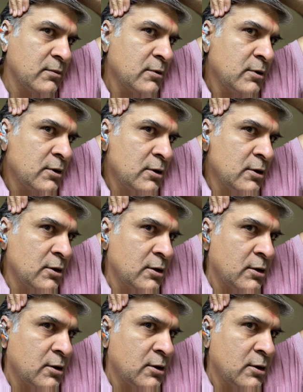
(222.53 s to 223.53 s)

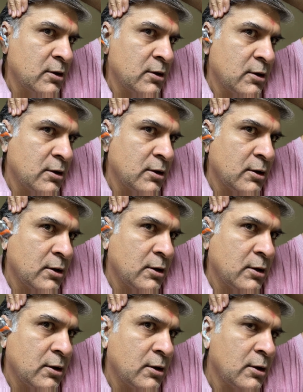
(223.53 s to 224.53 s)
(no one is talking)